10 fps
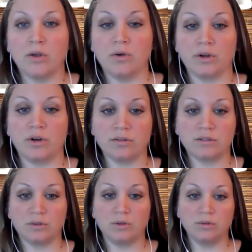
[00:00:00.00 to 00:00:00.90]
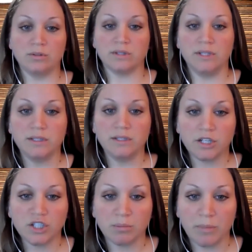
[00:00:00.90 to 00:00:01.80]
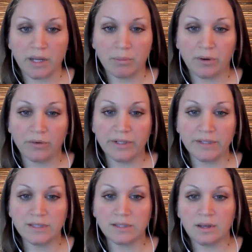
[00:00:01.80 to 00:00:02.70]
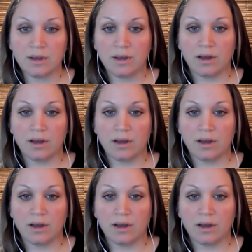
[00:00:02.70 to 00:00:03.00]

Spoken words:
You can also use the touch up my appearance,